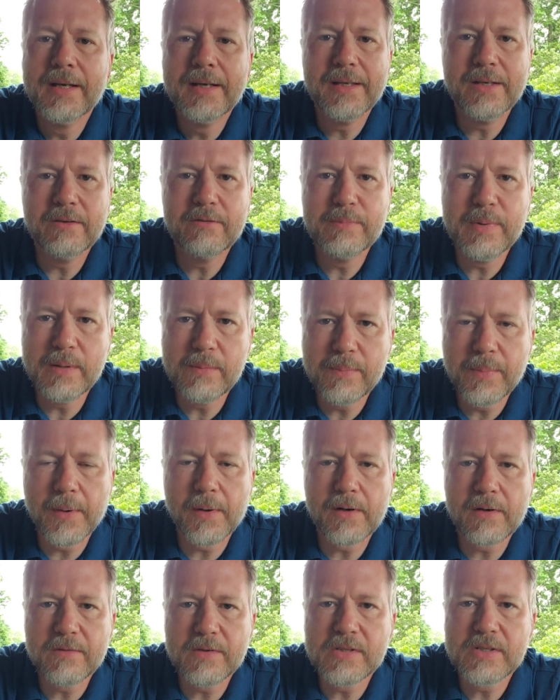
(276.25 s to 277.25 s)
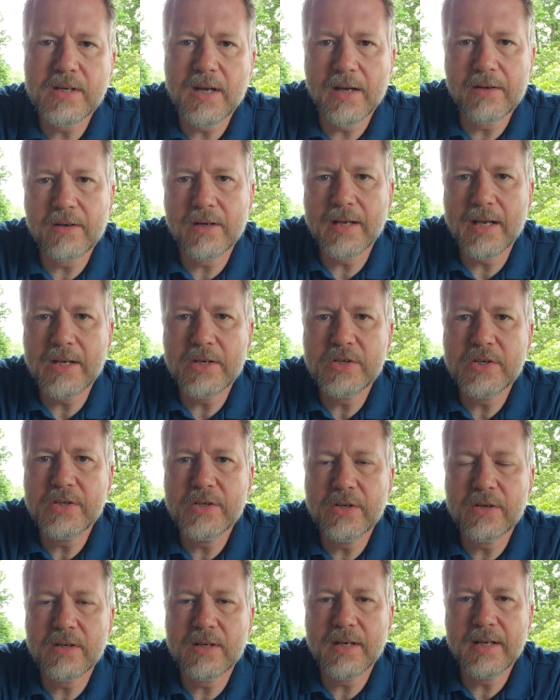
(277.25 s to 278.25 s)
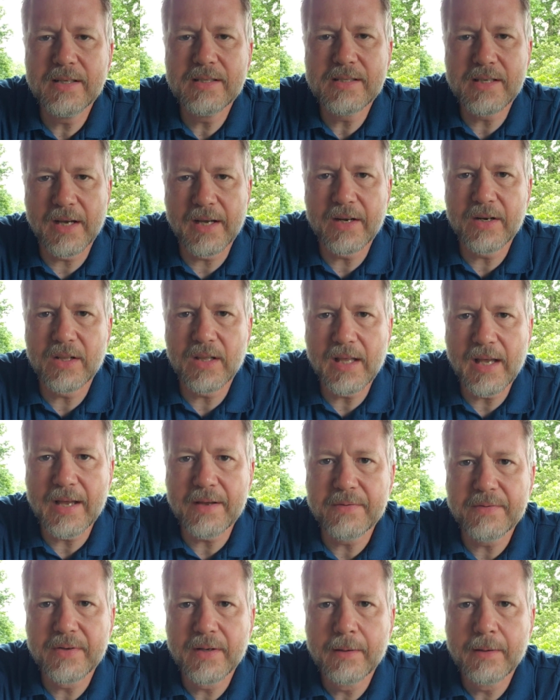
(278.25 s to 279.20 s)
You've been part of this congregation your entire life.